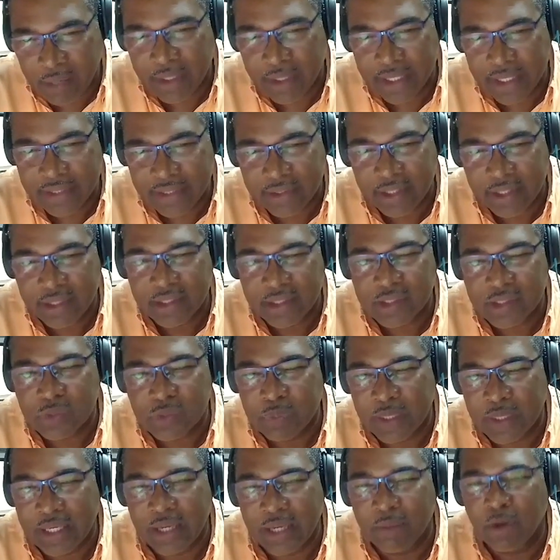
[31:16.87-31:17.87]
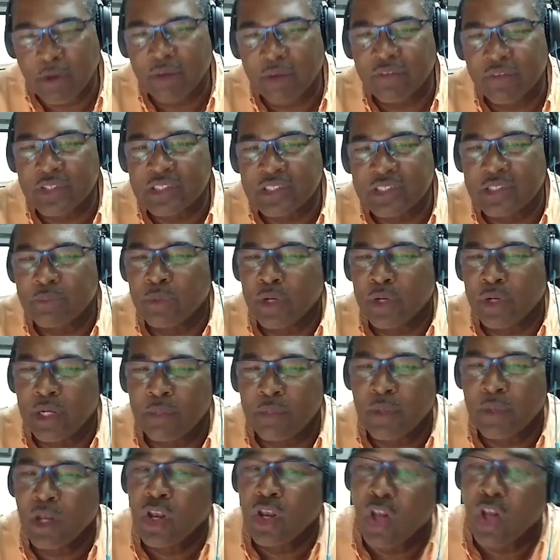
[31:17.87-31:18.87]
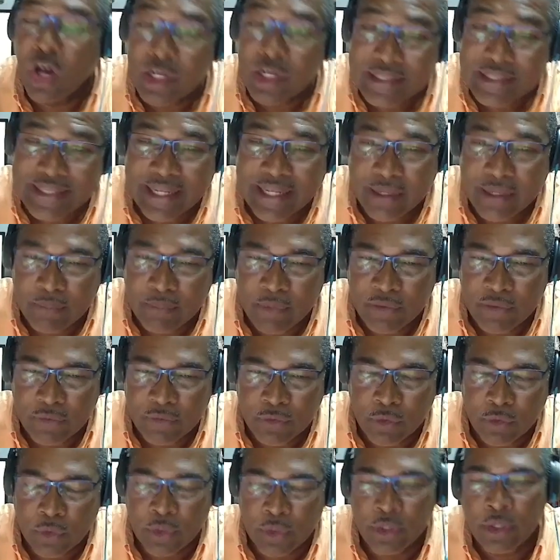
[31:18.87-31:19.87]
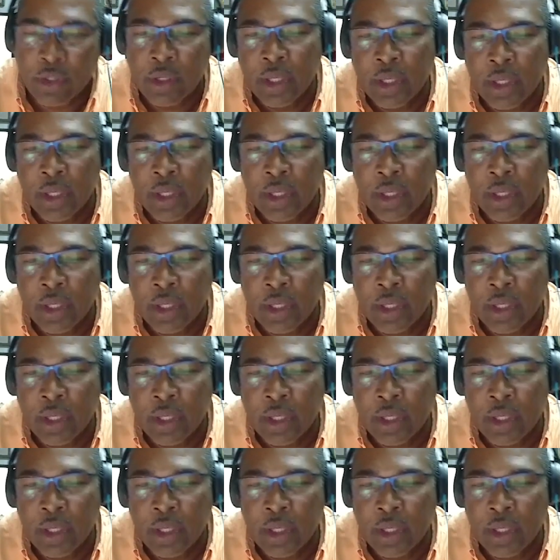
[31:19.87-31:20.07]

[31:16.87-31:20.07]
and I think this became obvious to Burnham a long time before,